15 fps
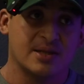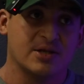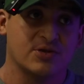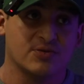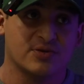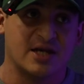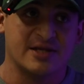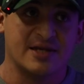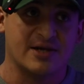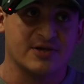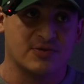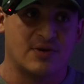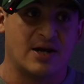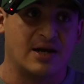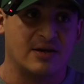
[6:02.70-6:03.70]
initial
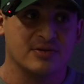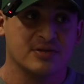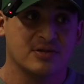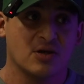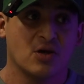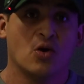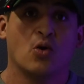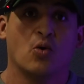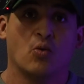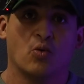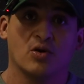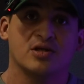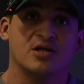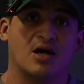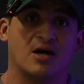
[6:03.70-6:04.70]
10,000 rounds
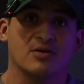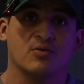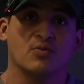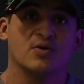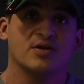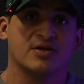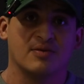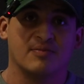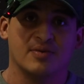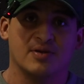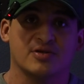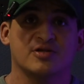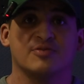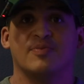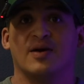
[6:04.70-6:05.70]
were done with the
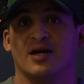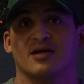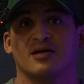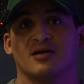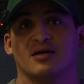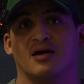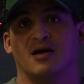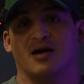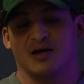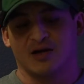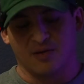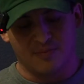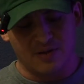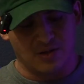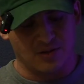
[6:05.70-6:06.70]
mil spec
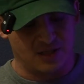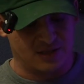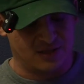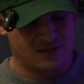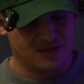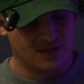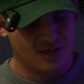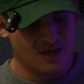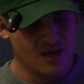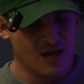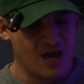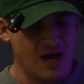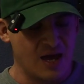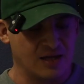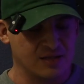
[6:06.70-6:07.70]
components,
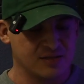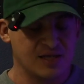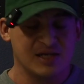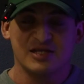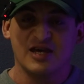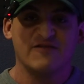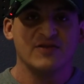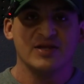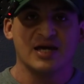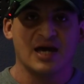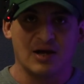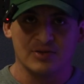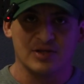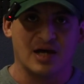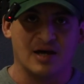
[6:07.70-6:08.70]
and they definitely
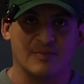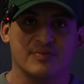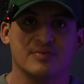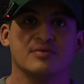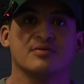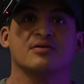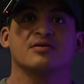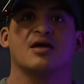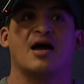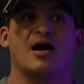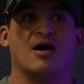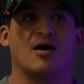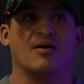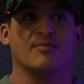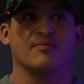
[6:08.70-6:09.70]
held up
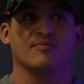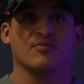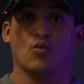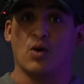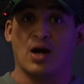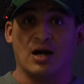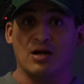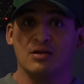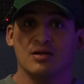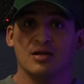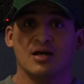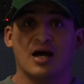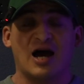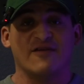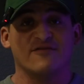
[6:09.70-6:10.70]
well.
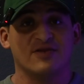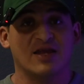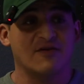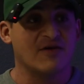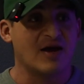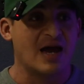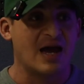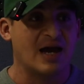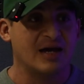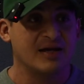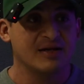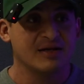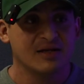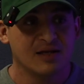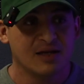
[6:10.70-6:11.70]
I've never
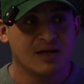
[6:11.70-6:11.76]
had